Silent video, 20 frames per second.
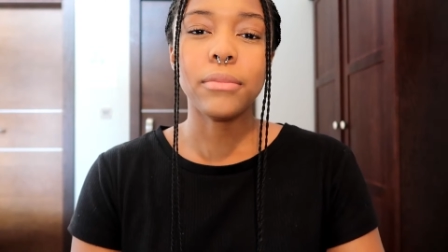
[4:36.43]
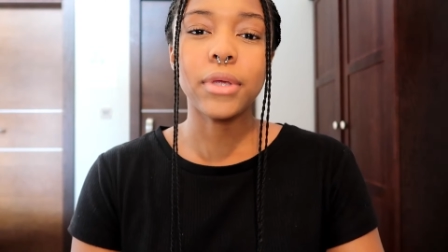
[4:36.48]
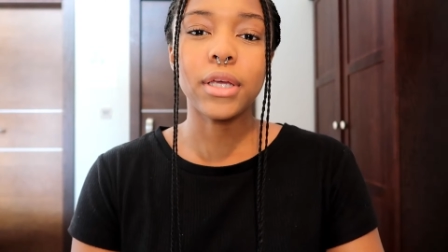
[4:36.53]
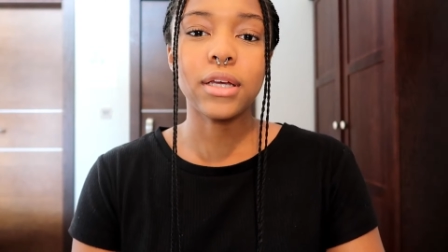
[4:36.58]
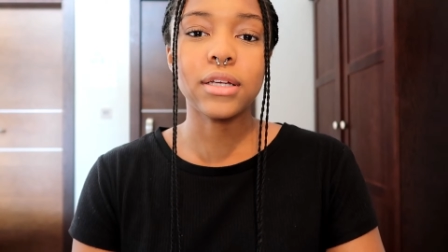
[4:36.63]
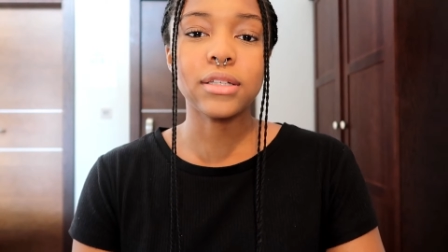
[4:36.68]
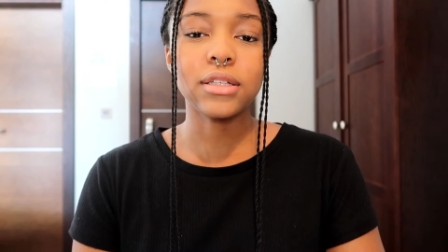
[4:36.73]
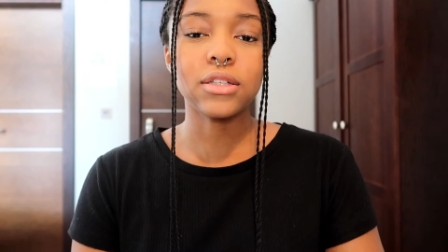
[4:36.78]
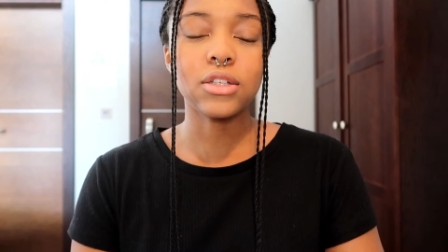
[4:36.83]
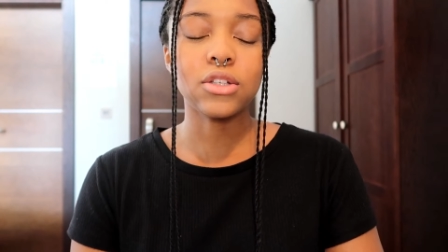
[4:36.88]

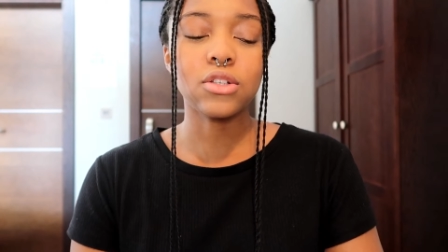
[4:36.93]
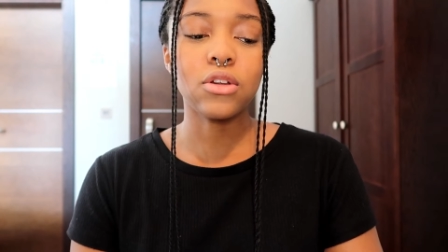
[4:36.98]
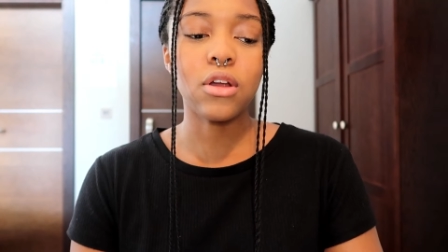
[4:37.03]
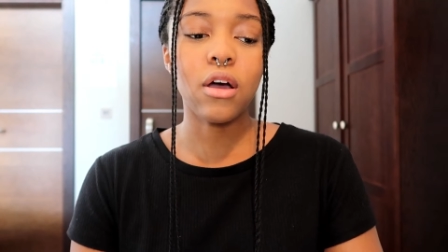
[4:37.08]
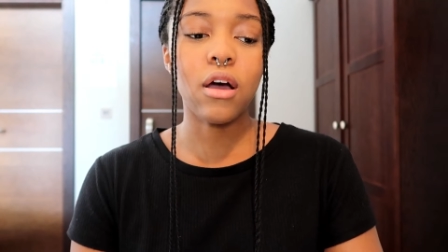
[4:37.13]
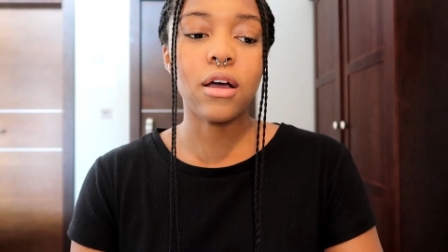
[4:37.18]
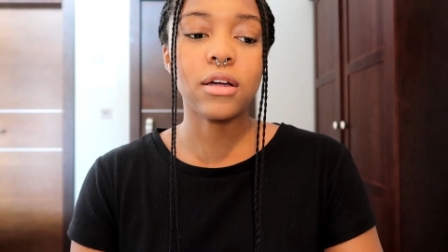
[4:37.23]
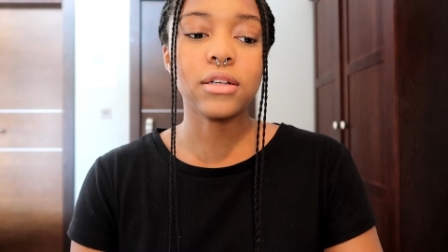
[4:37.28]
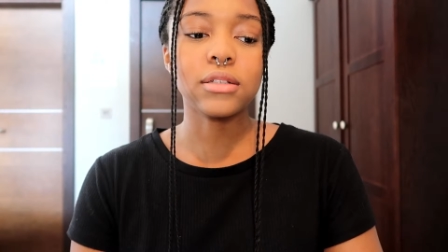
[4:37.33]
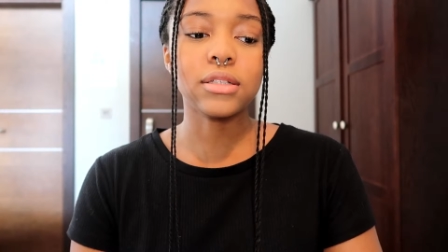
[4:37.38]
because it's
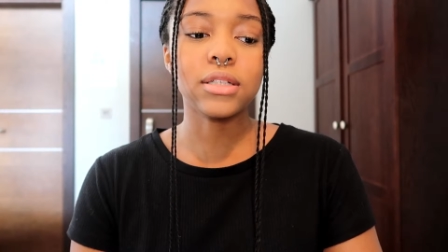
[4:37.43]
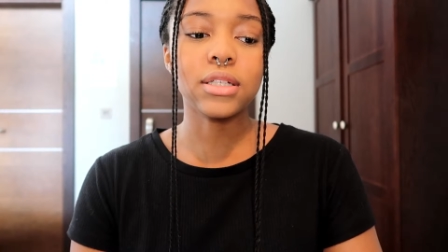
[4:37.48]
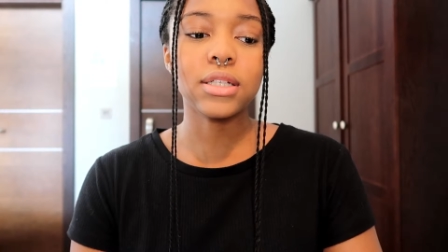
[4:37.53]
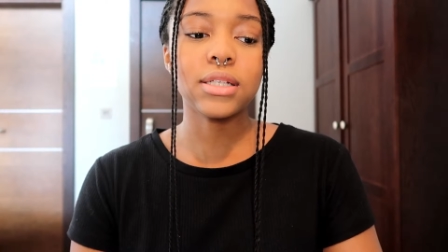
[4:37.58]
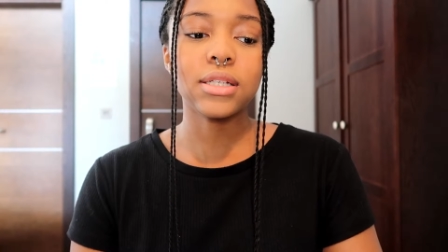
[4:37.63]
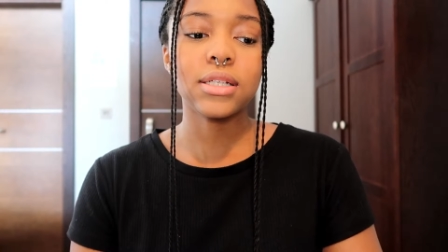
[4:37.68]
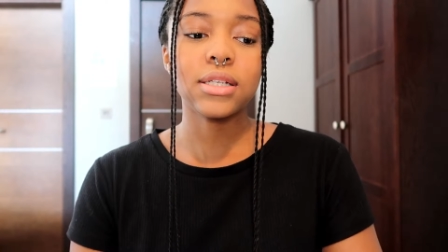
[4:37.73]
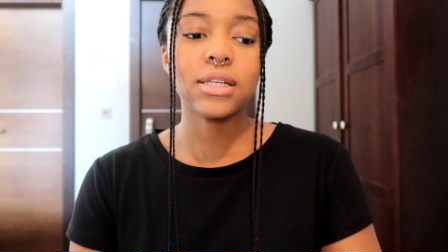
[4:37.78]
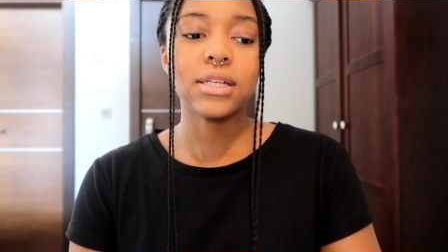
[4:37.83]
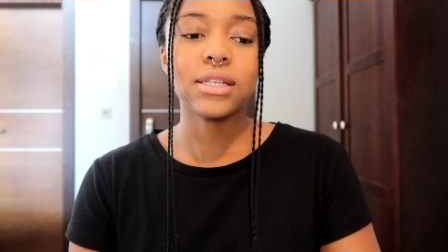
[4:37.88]
not
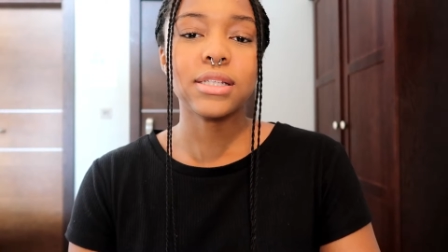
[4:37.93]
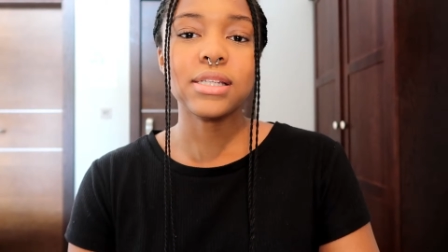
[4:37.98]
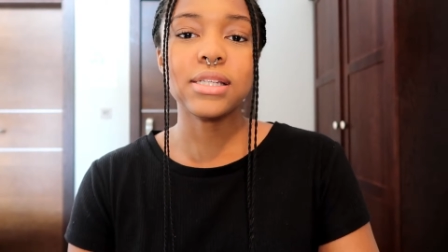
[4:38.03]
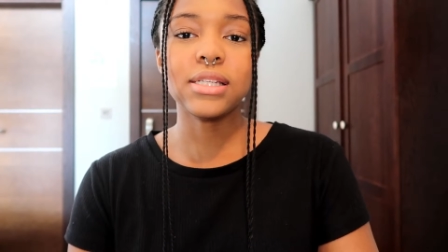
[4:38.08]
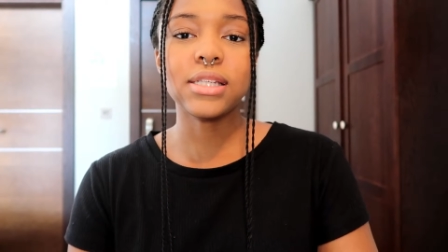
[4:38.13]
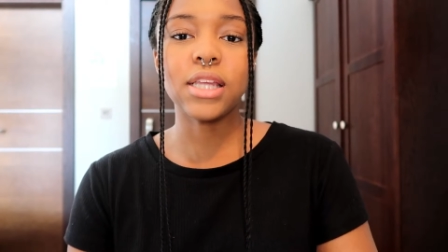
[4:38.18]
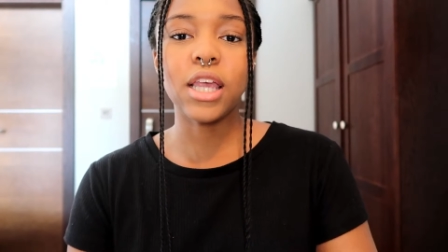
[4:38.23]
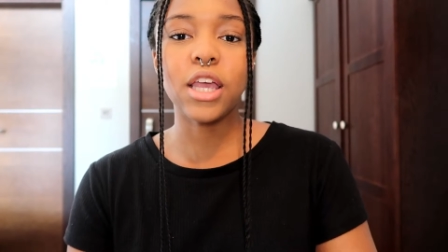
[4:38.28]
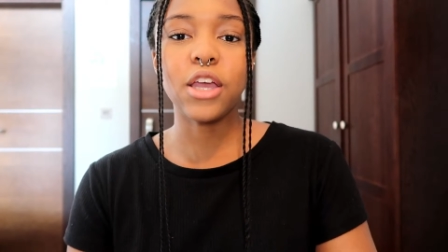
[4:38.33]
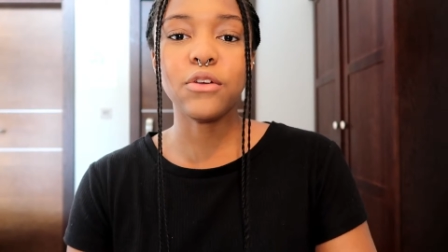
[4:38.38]

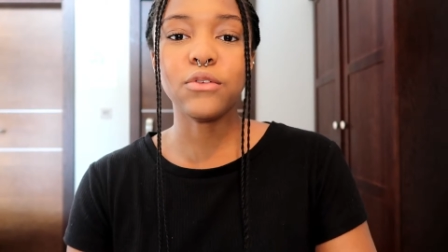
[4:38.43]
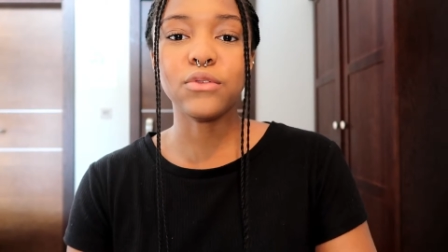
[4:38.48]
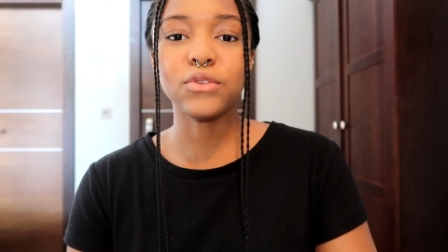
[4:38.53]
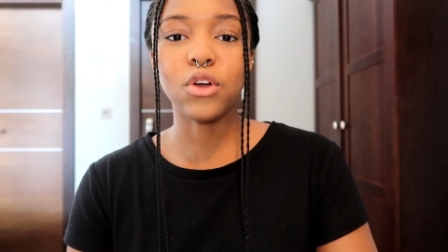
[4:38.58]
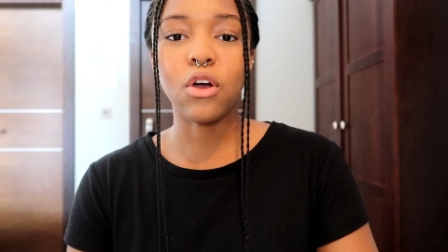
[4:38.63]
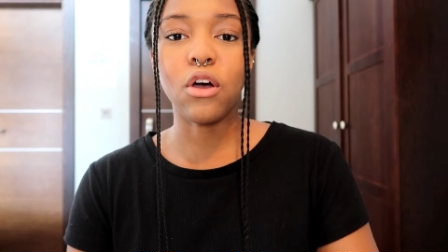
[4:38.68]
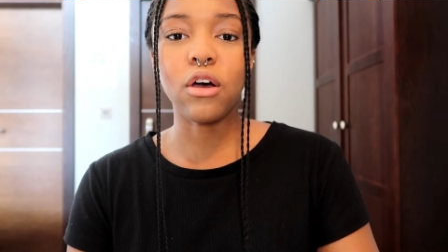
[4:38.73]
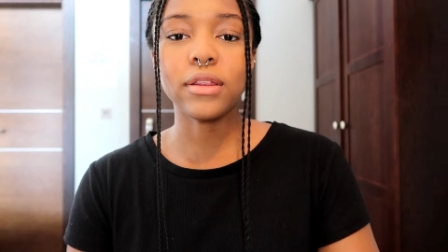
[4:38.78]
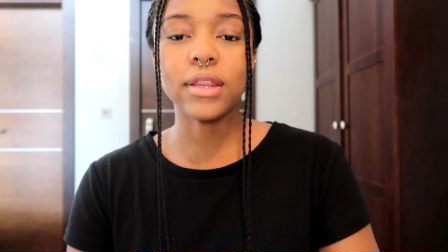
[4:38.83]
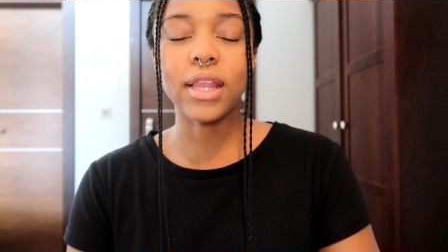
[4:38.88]

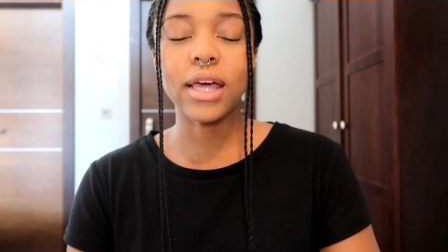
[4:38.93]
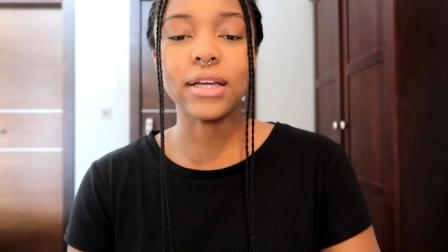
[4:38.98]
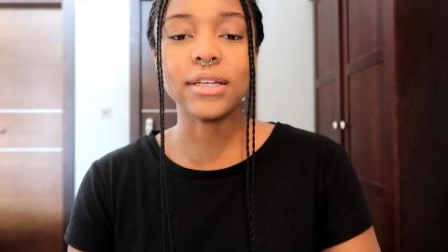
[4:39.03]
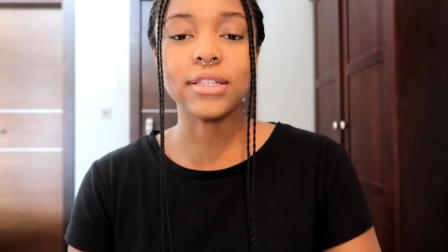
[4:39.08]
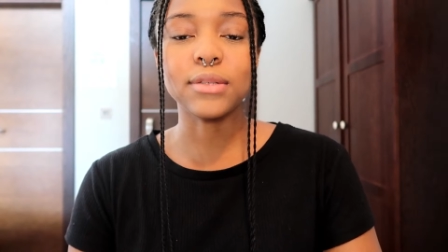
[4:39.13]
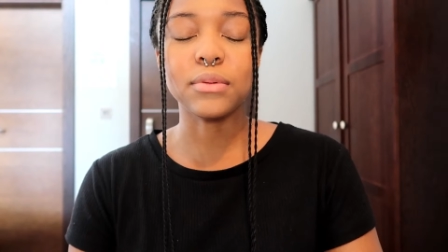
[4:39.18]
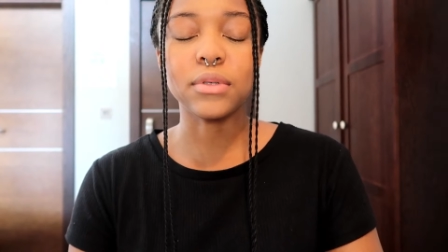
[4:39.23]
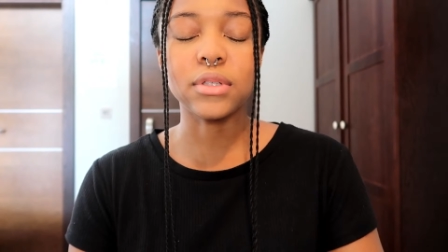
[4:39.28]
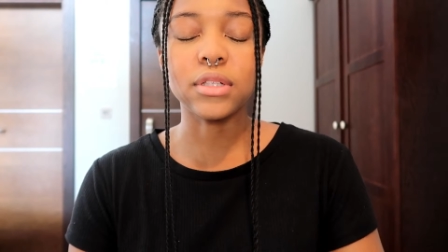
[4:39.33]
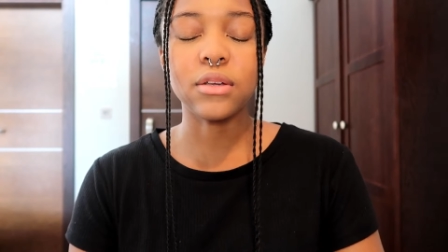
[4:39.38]
saved on like
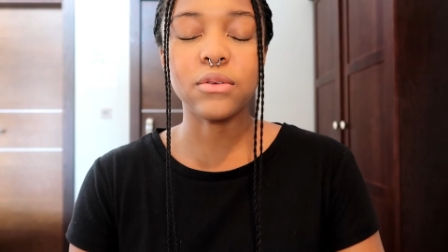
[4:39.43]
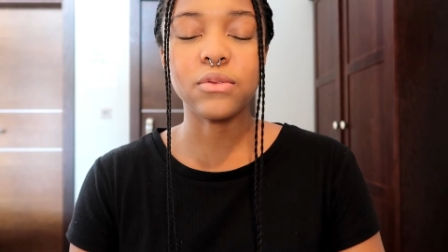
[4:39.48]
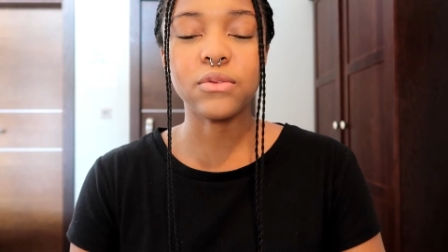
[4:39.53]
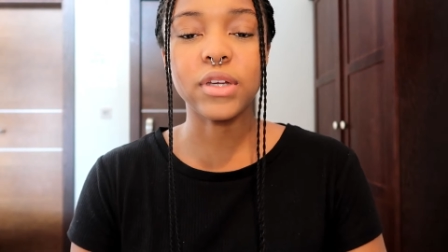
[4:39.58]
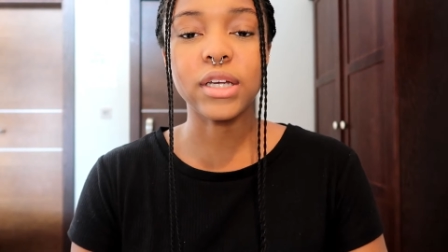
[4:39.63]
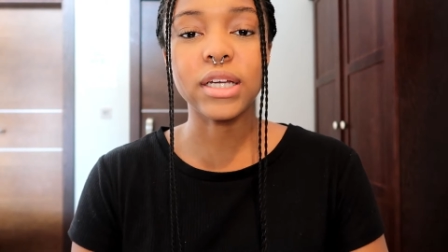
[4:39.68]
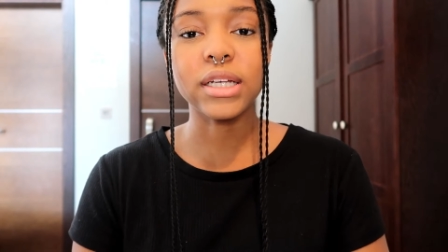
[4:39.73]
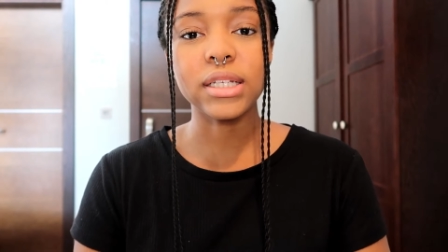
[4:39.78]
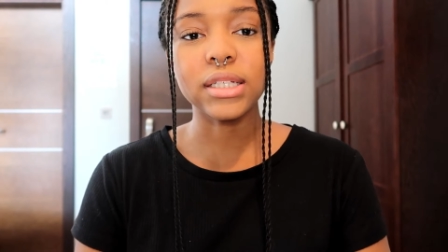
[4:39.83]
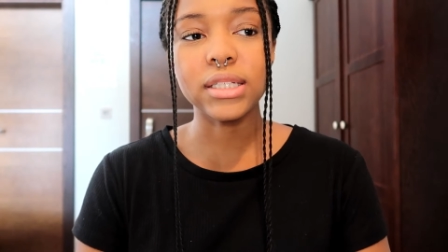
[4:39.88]
a
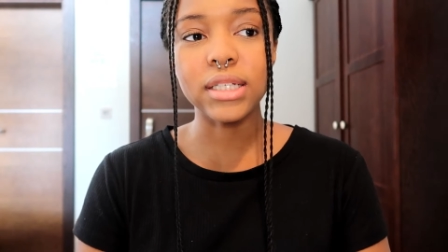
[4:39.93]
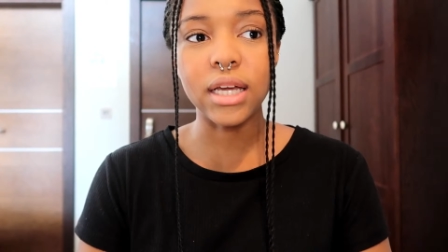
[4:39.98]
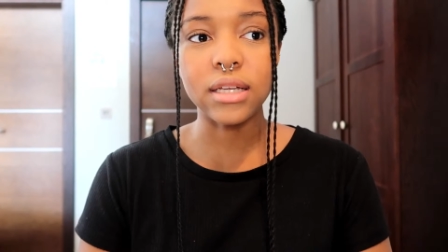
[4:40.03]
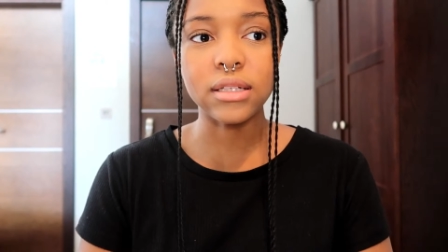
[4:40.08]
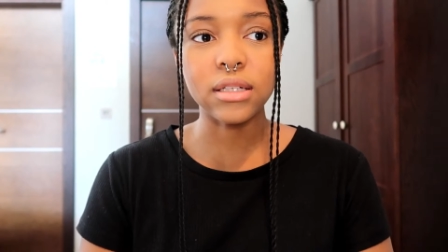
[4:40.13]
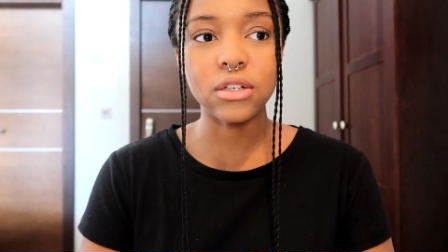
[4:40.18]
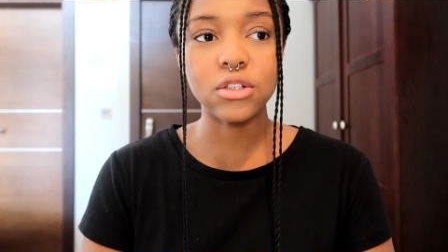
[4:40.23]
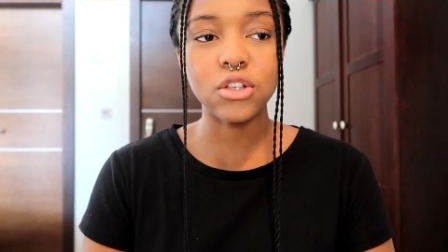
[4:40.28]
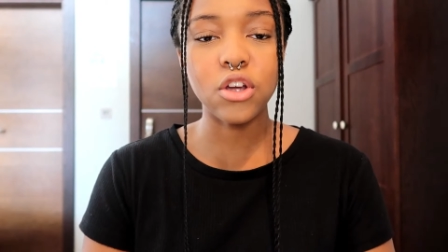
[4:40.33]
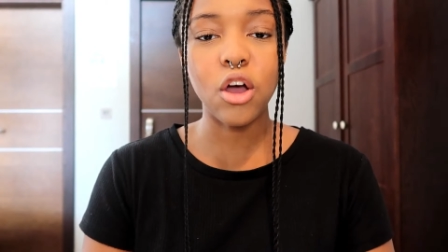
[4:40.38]
specific
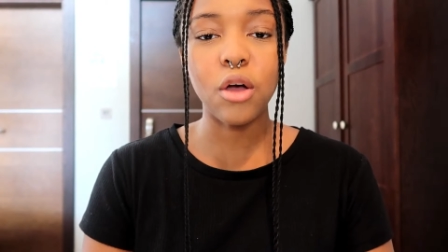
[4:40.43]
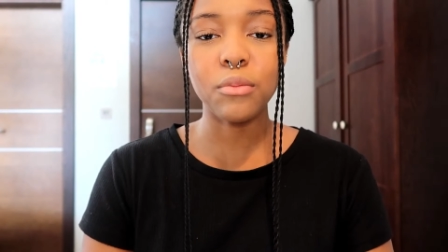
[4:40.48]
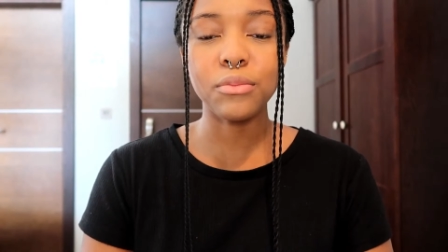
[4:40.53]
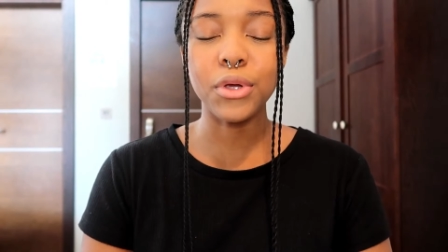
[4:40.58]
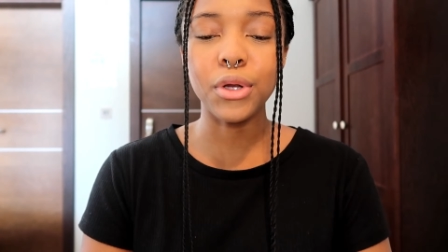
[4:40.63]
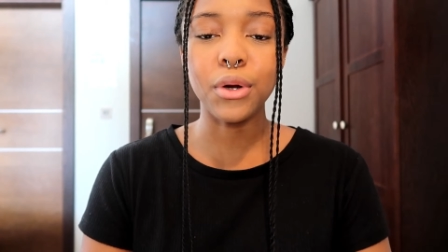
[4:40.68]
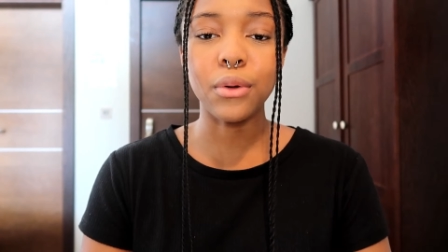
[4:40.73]
desktop,